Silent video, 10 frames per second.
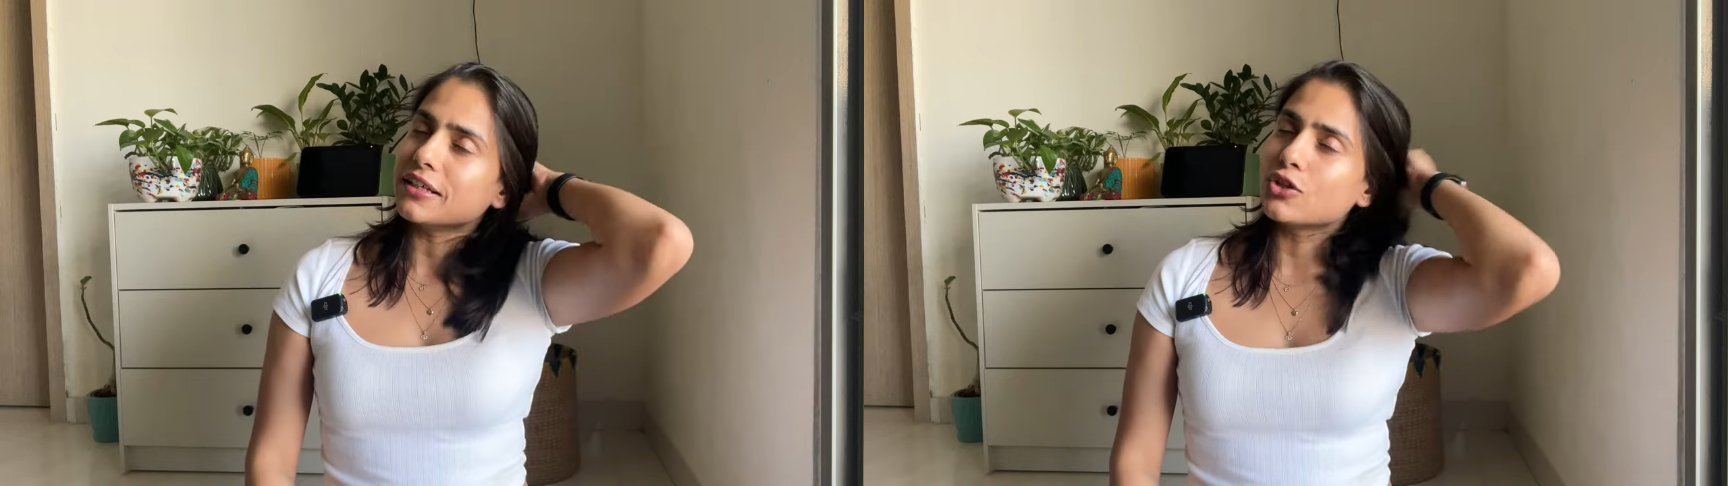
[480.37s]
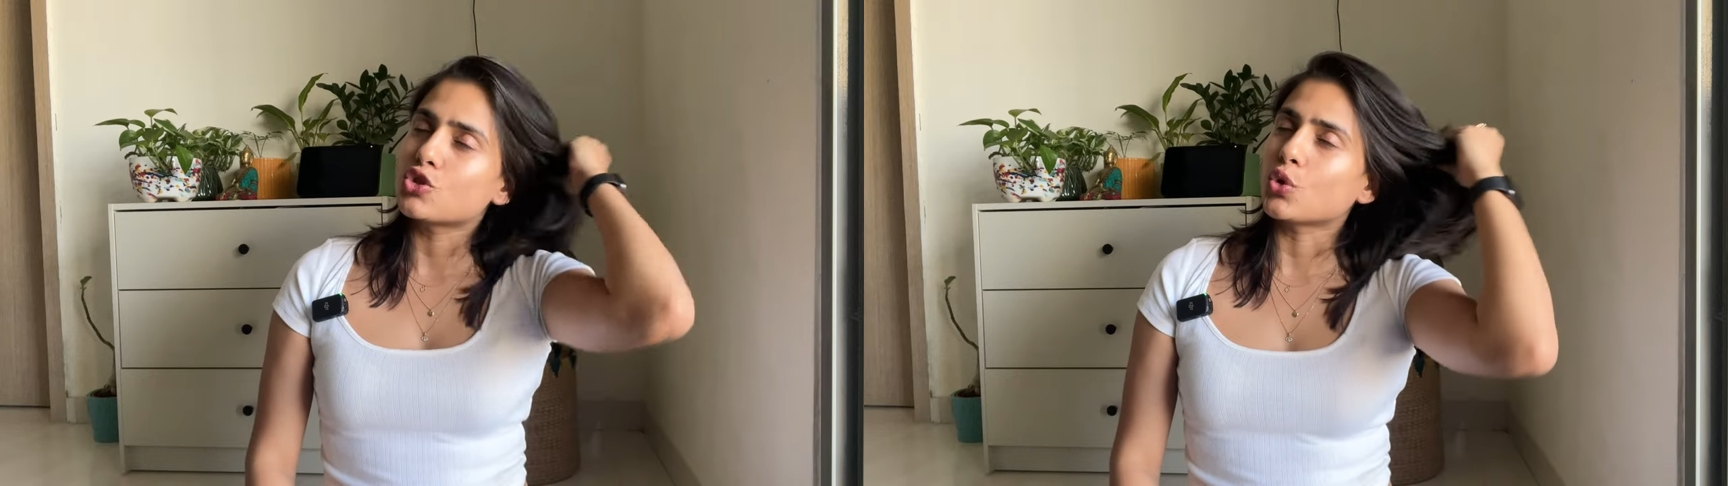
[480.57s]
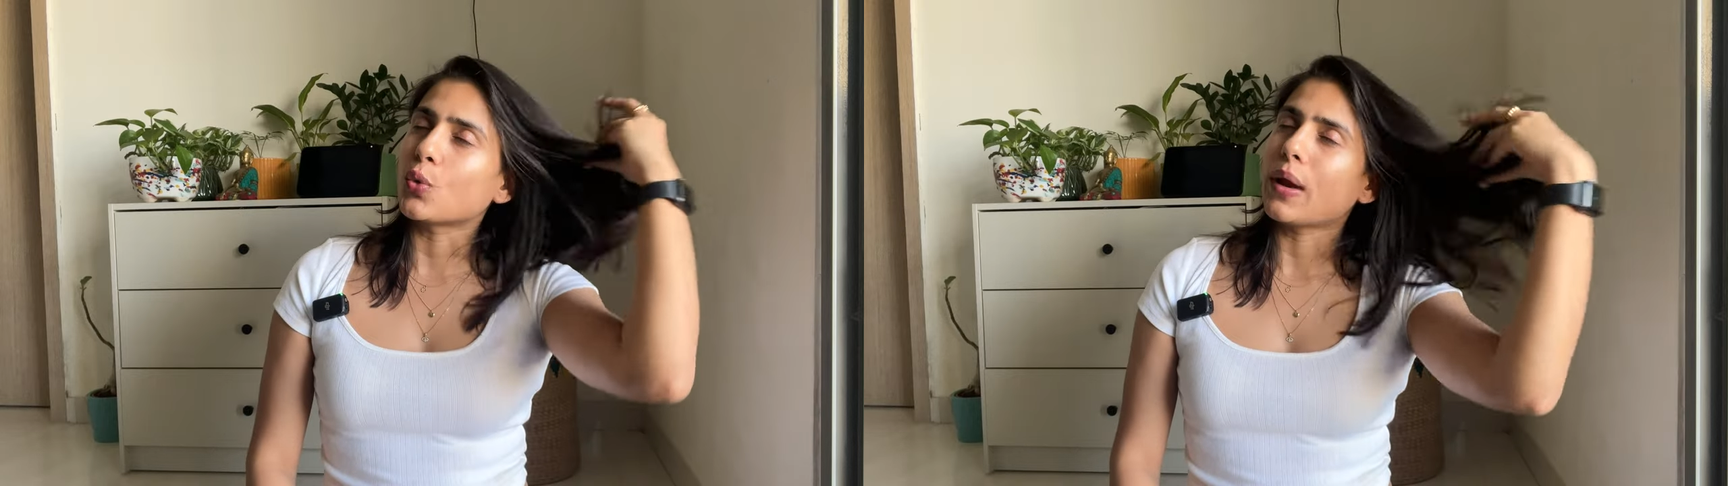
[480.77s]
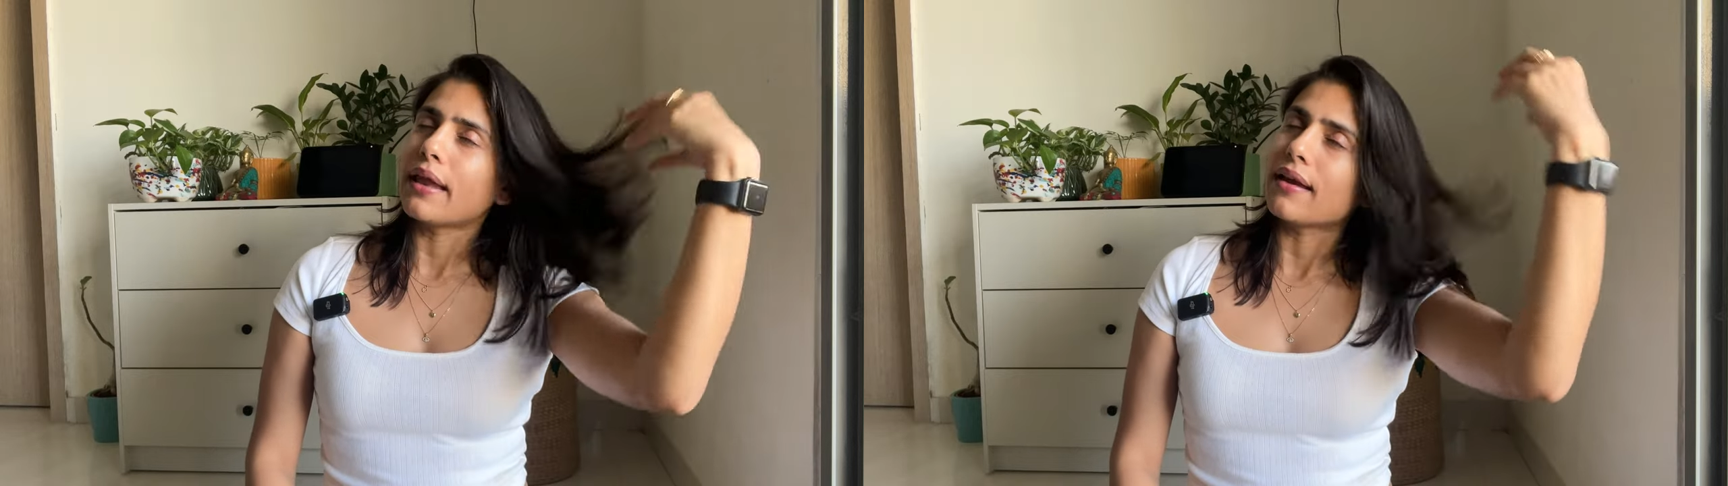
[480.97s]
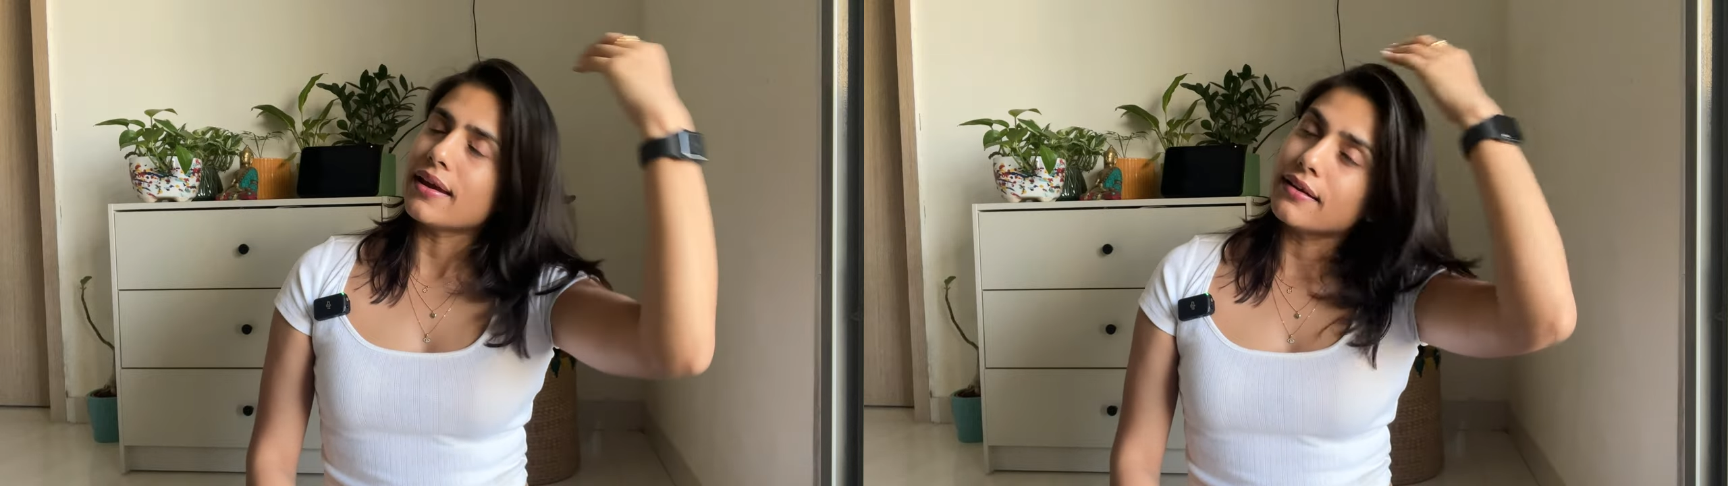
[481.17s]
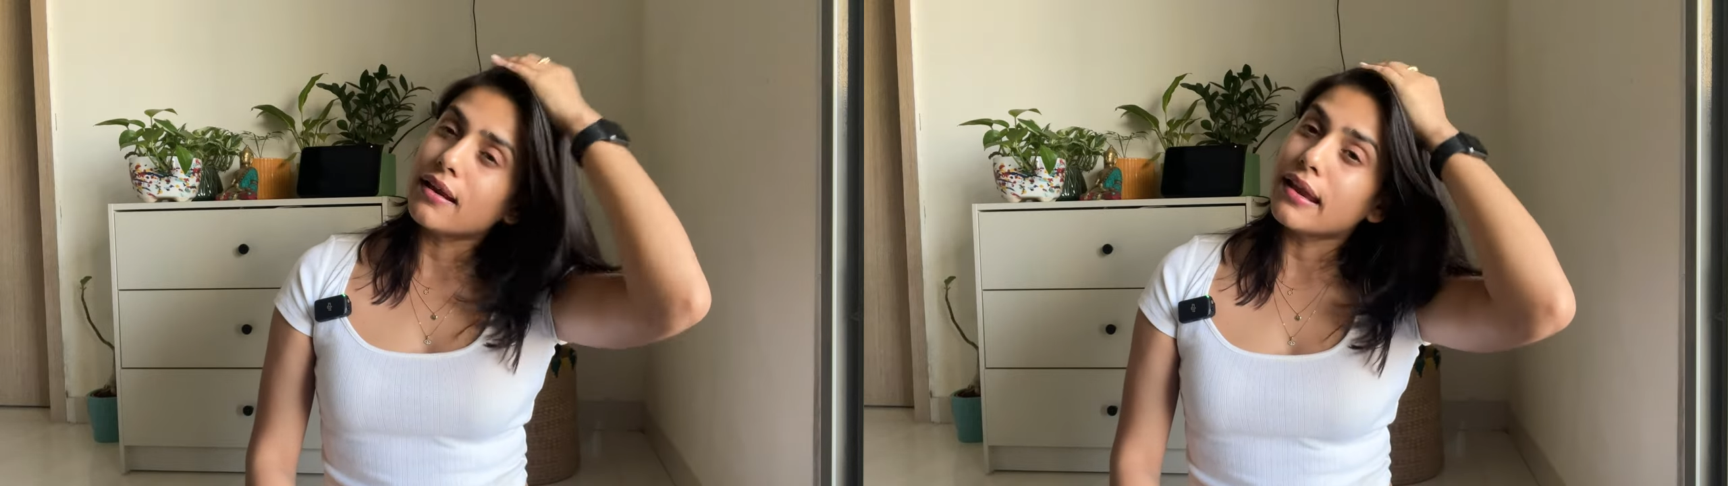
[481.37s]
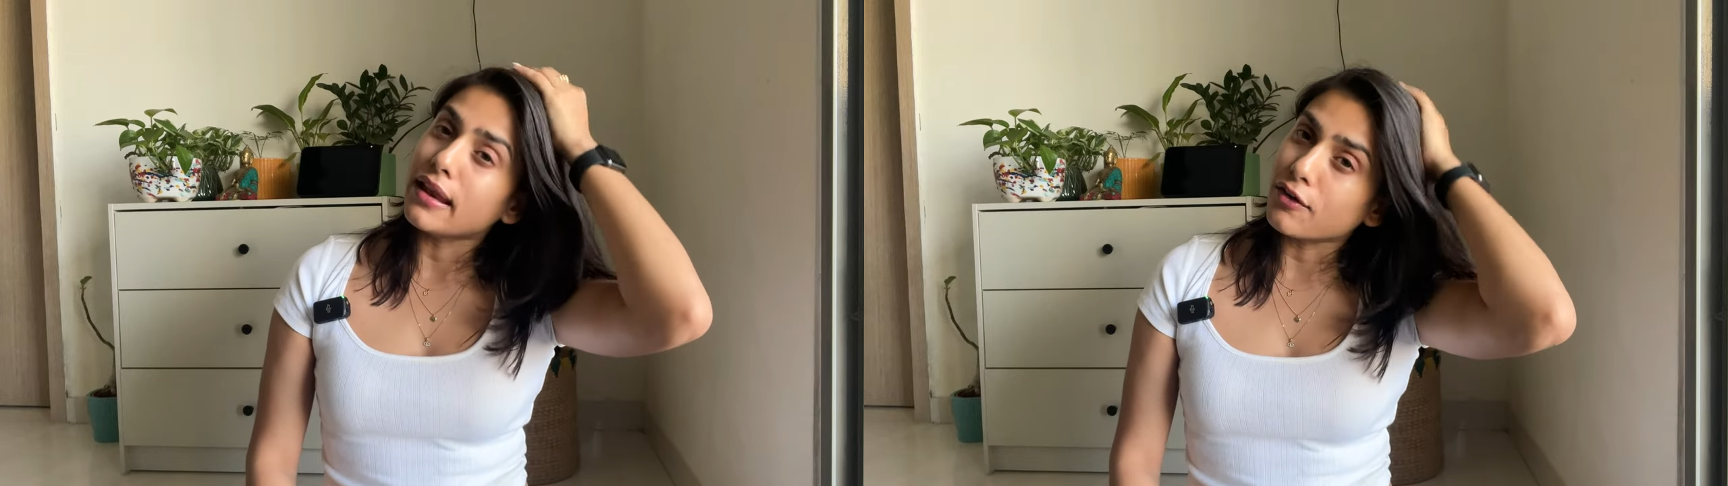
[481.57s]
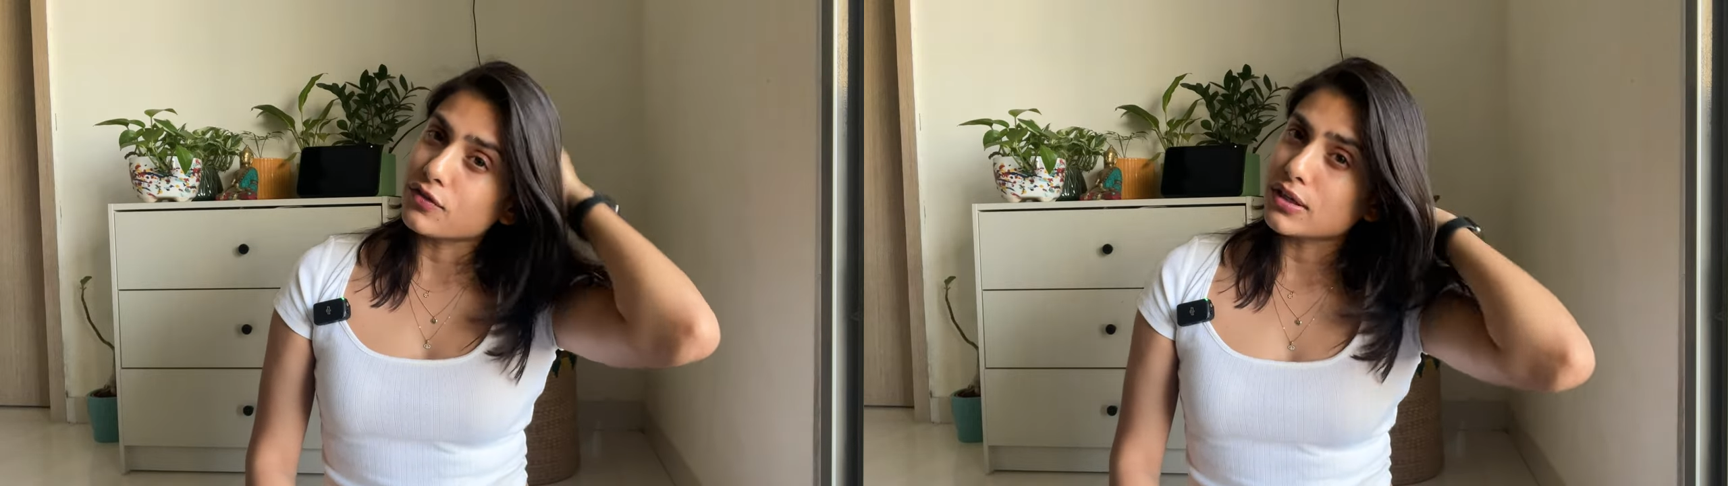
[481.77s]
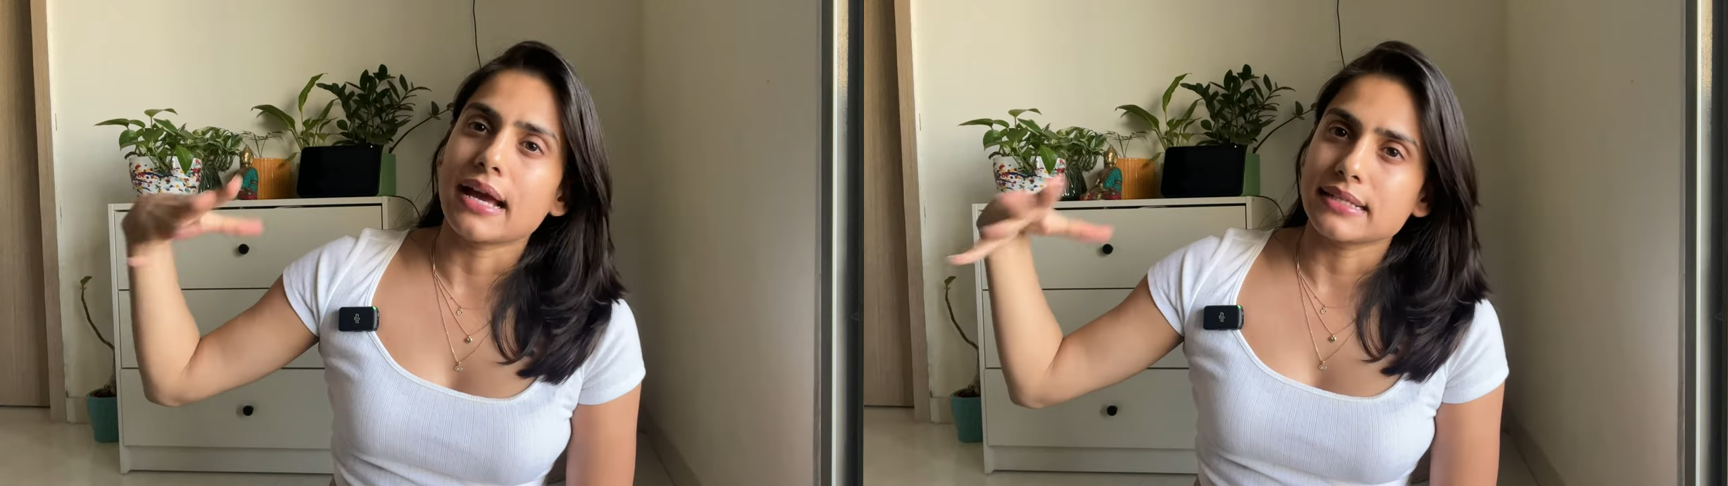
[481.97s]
in the show, and I loved it.